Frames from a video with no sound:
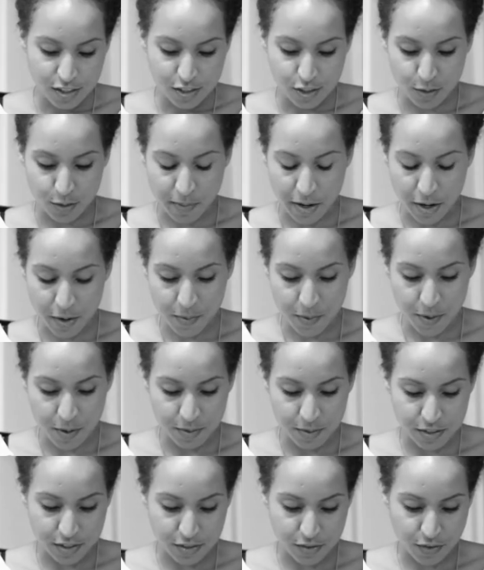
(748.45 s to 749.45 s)
So my
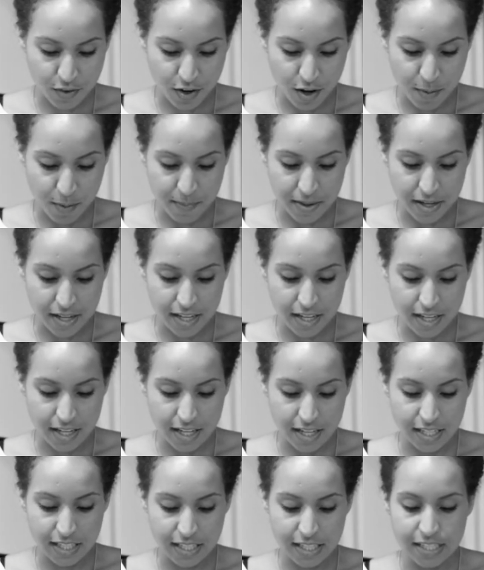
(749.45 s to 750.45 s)
quote is from
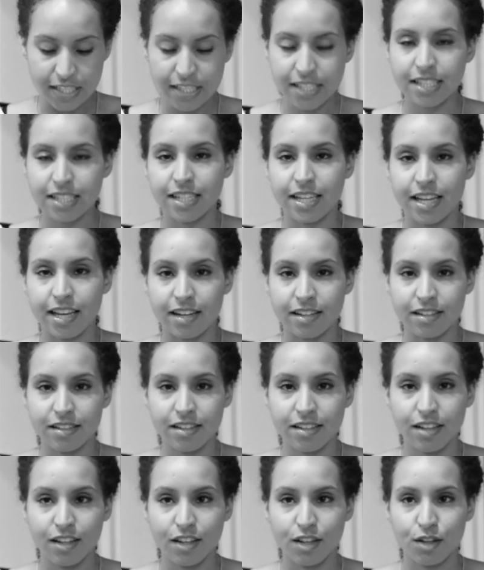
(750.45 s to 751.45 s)
Anise Nin,
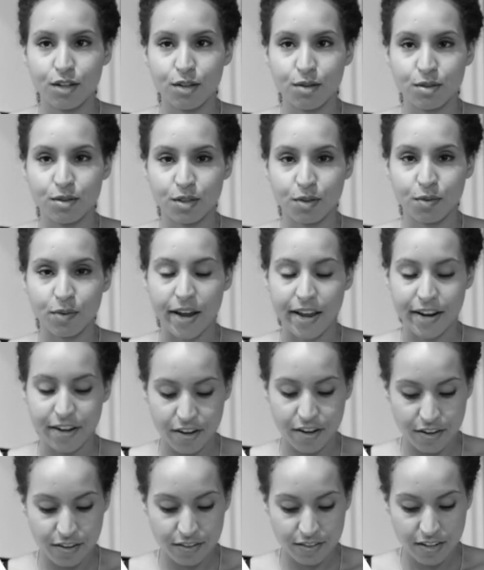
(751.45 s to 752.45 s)
who's a
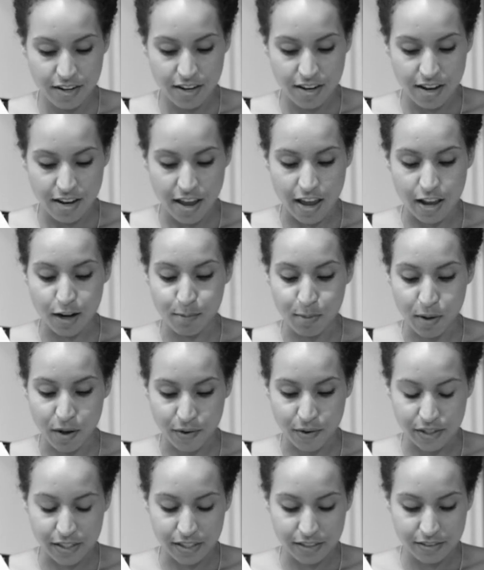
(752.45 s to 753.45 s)
writer and a
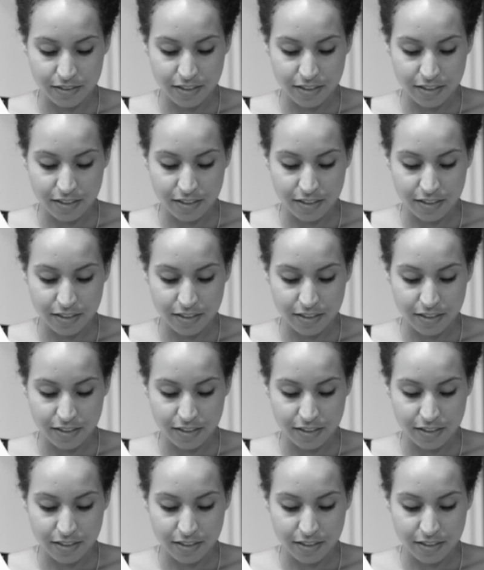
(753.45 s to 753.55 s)
poet,